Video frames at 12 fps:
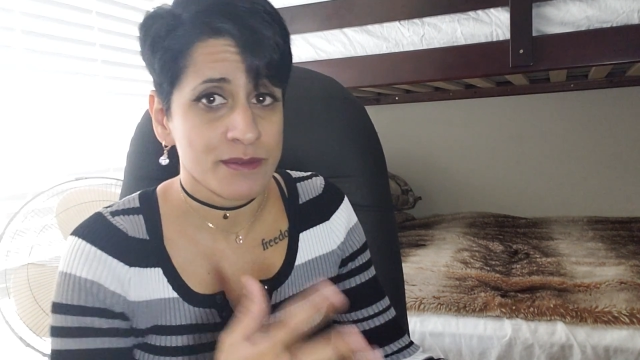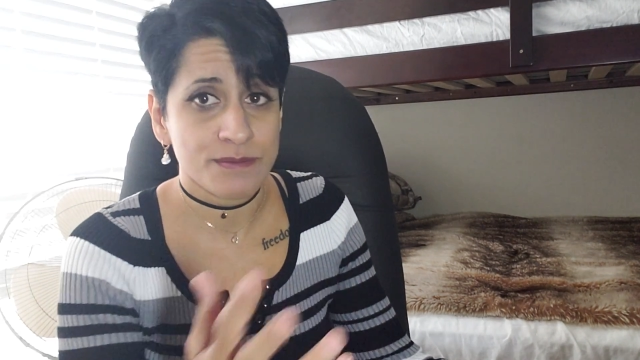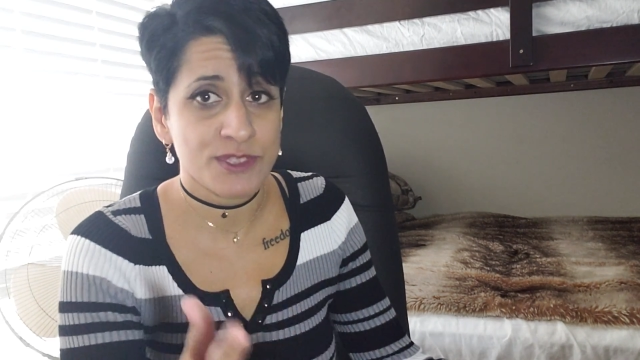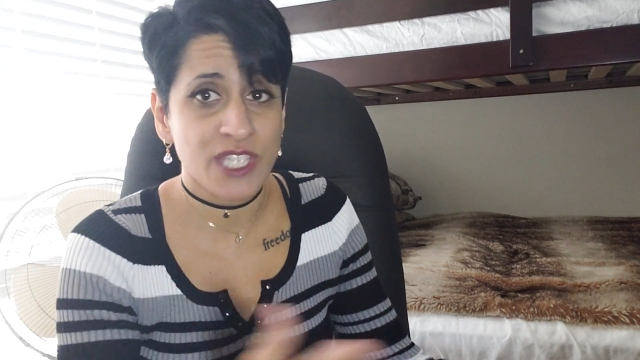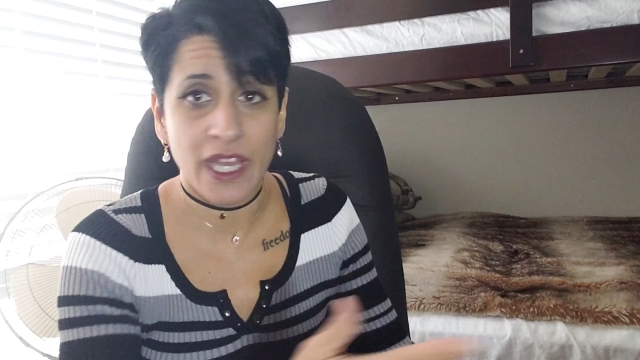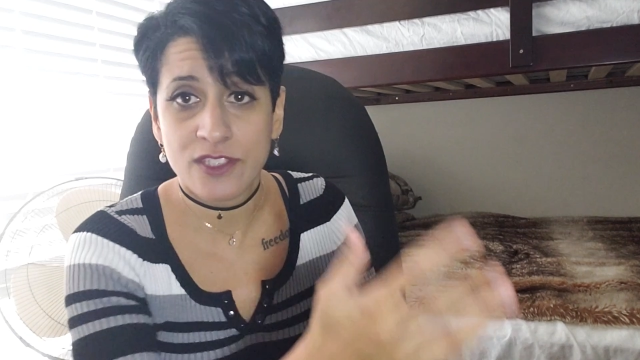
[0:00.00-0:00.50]

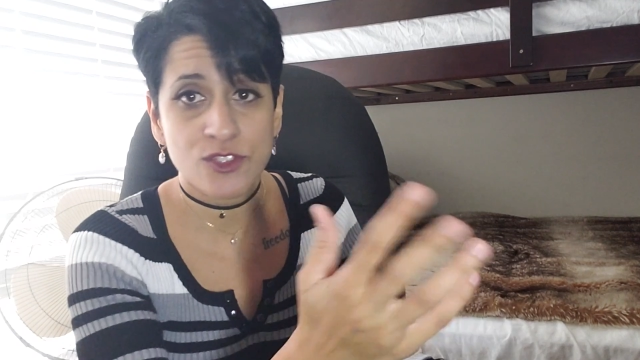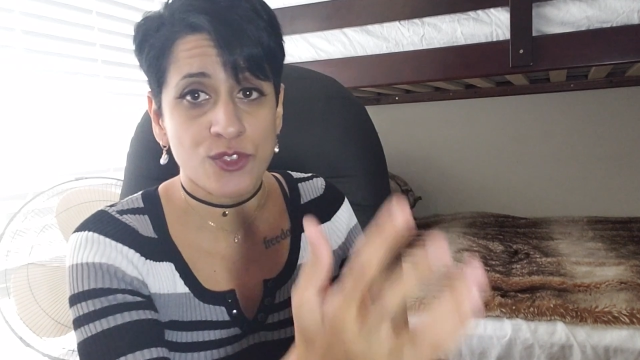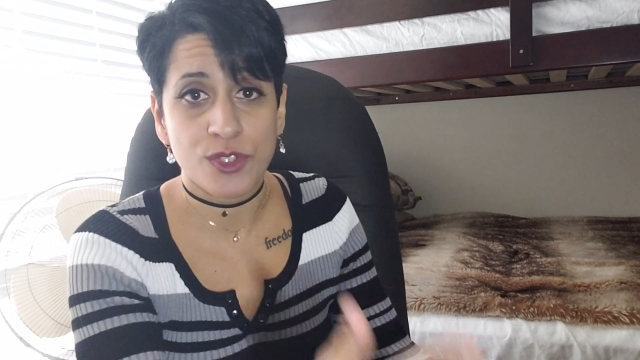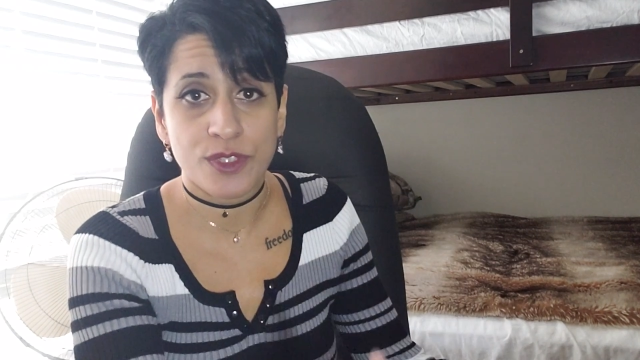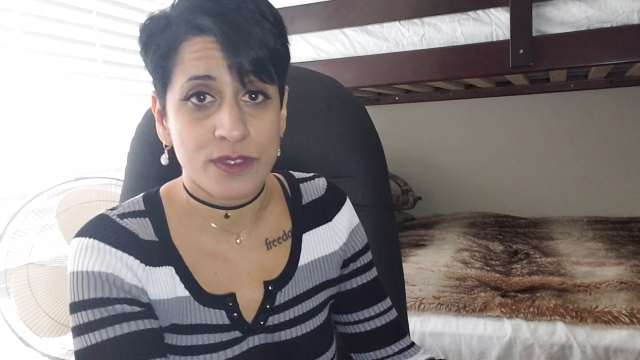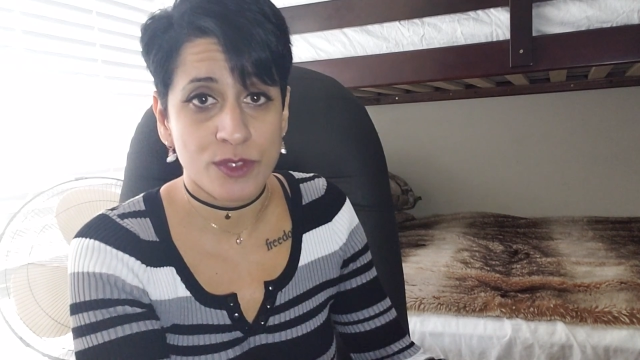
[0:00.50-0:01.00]
sect
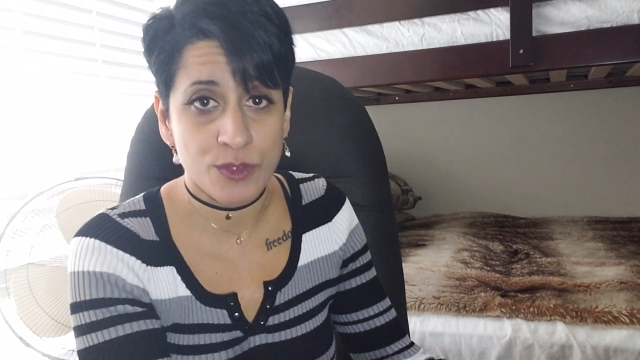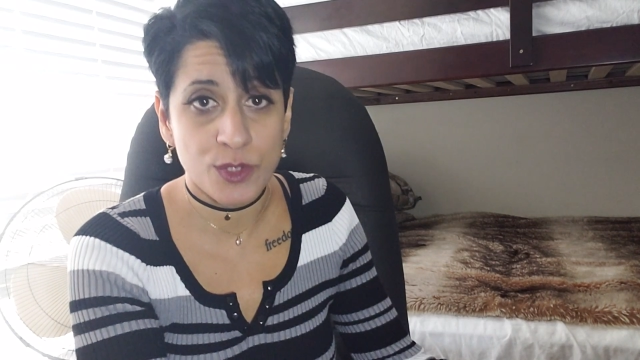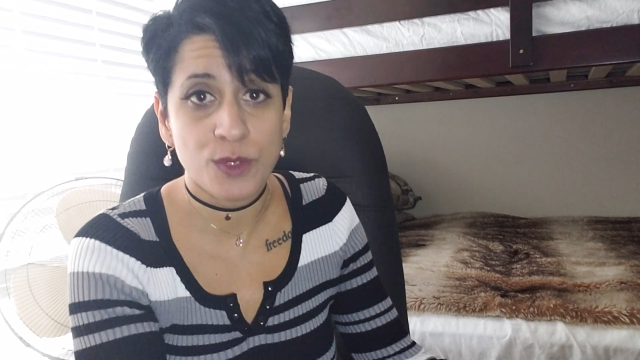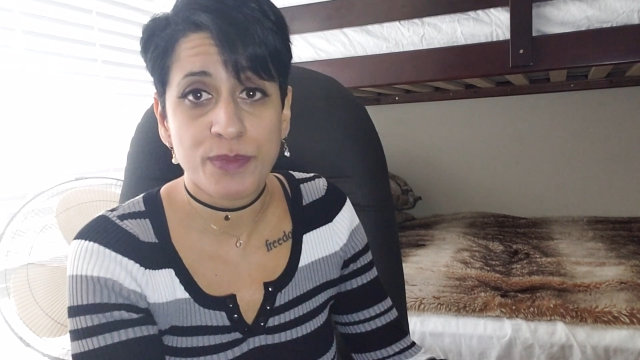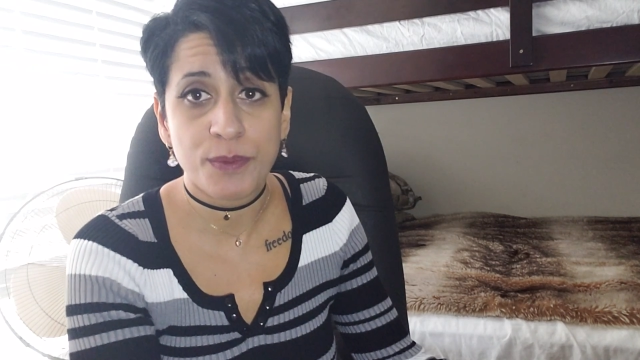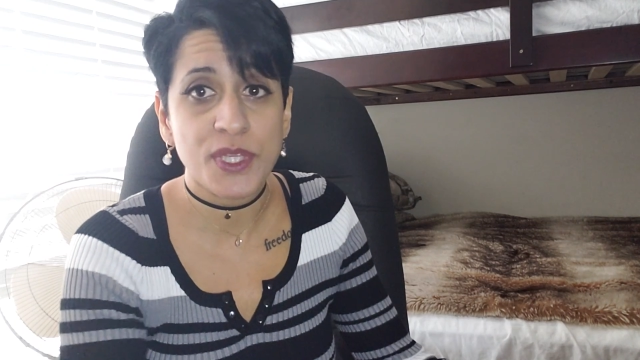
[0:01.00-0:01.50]
or
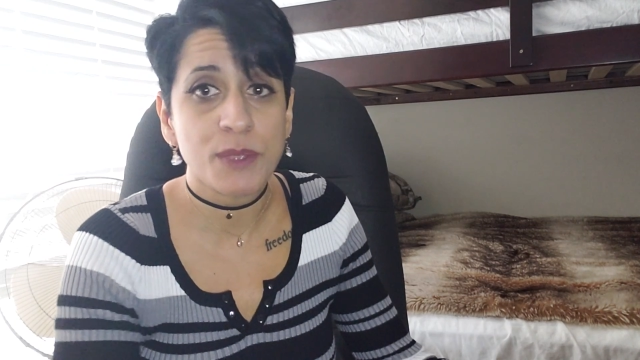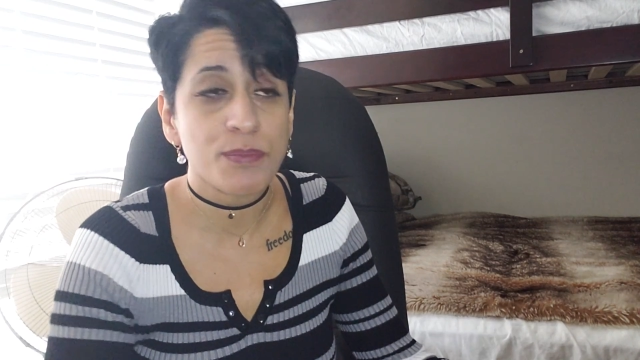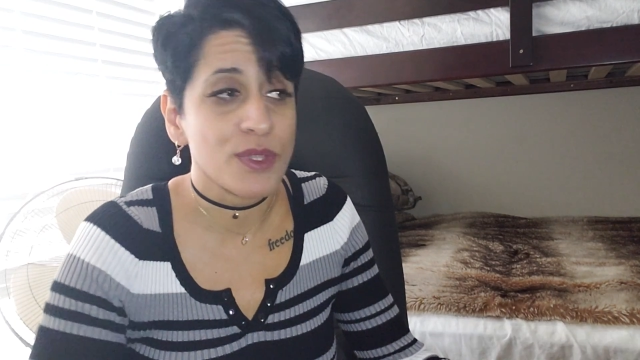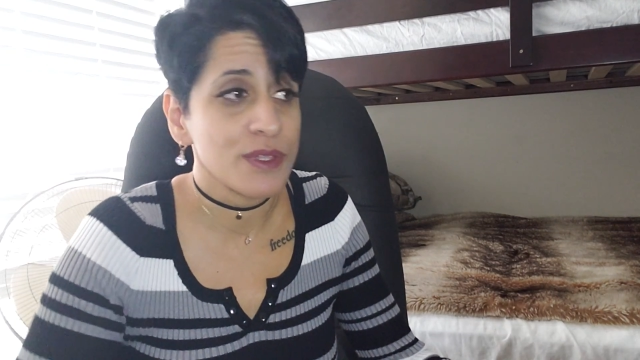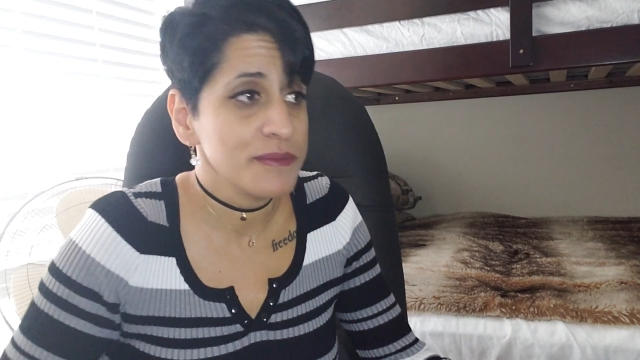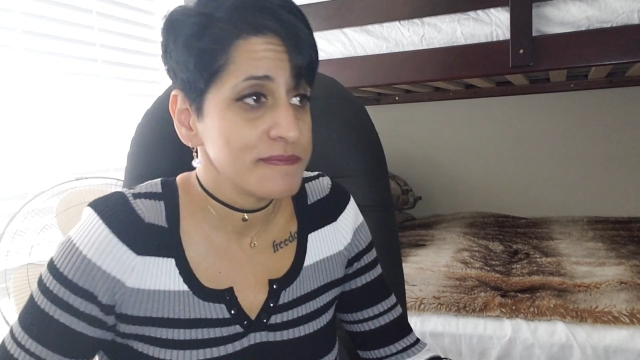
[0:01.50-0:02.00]
group of
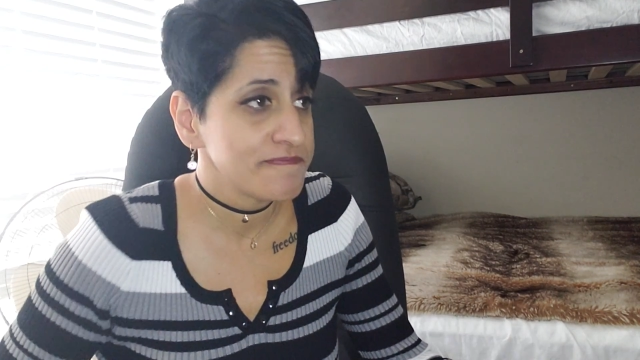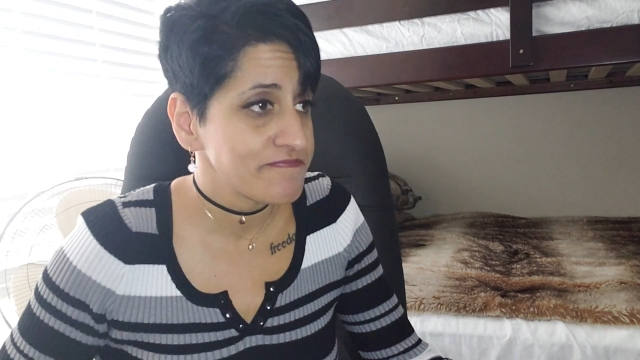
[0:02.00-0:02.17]
people